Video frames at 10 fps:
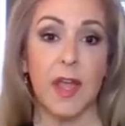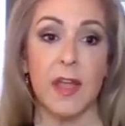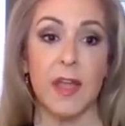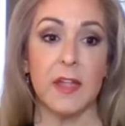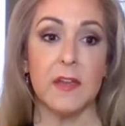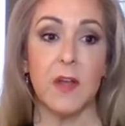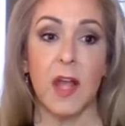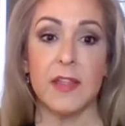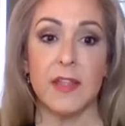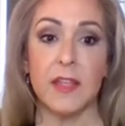And
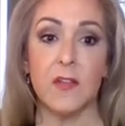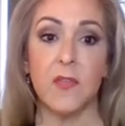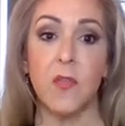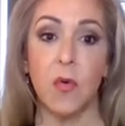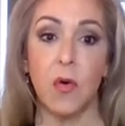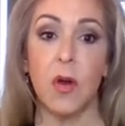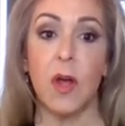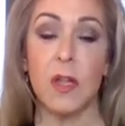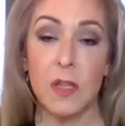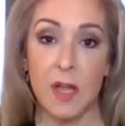I think for
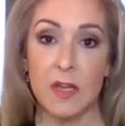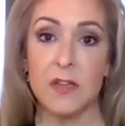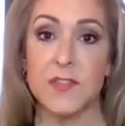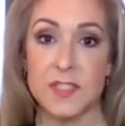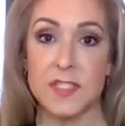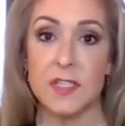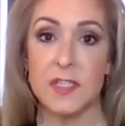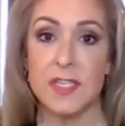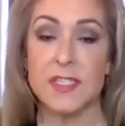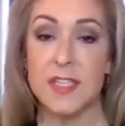a lot of
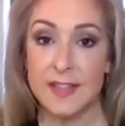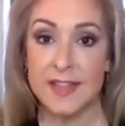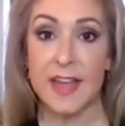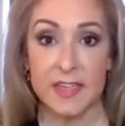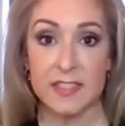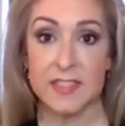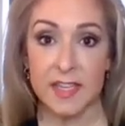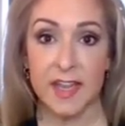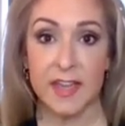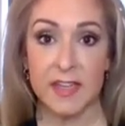facilities, that is the
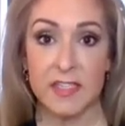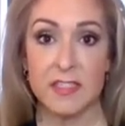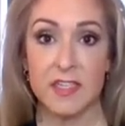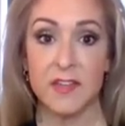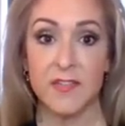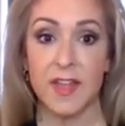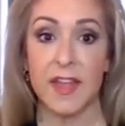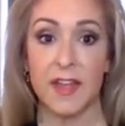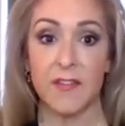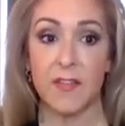case if they
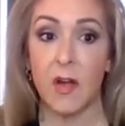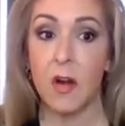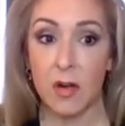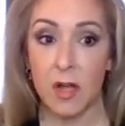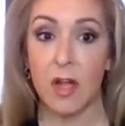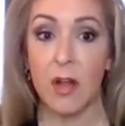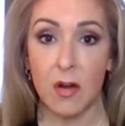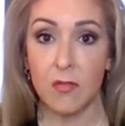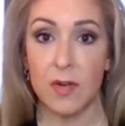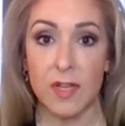have are not
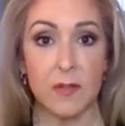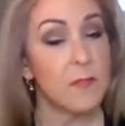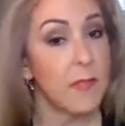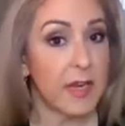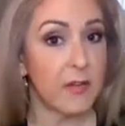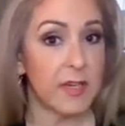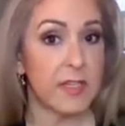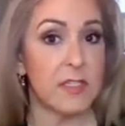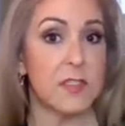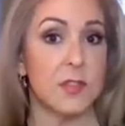already
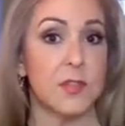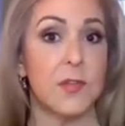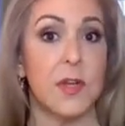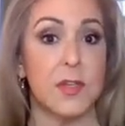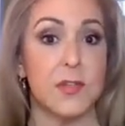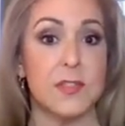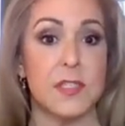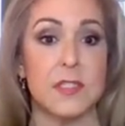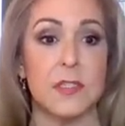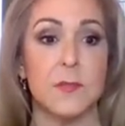migrated to a new
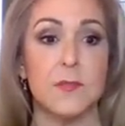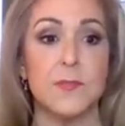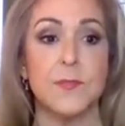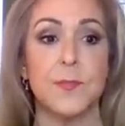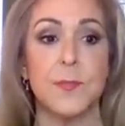system.